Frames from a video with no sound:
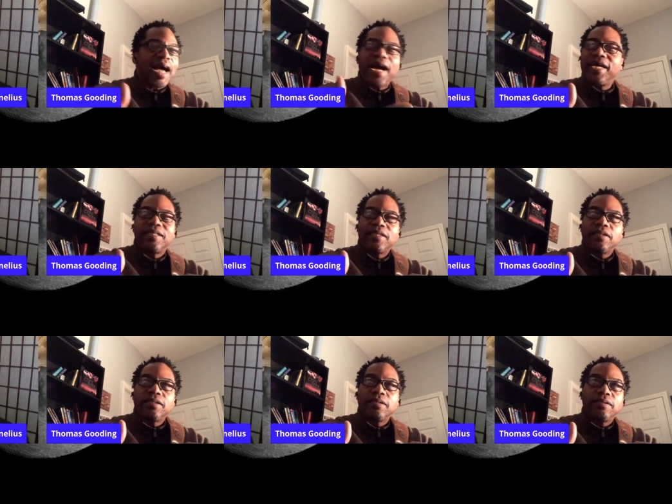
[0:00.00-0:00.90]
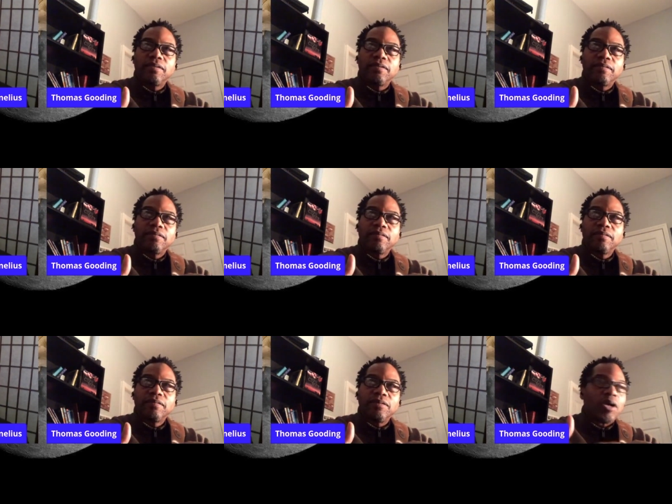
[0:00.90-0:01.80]
I didn't
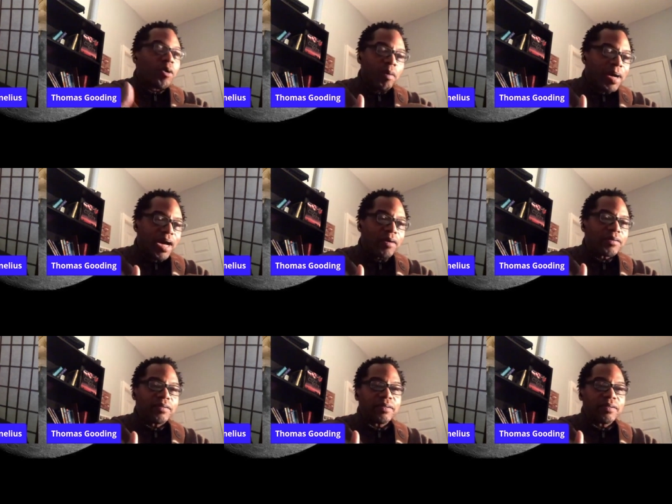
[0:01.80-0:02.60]
know about.